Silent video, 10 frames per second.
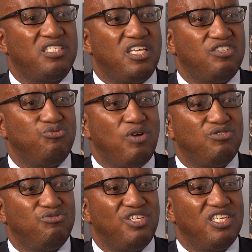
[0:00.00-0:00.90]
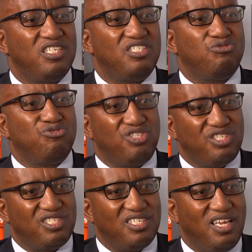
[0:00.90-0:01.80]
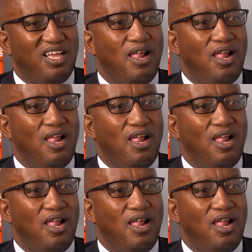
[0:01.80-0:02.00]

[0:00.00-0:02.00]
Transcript: that you want to take reduces. Mm.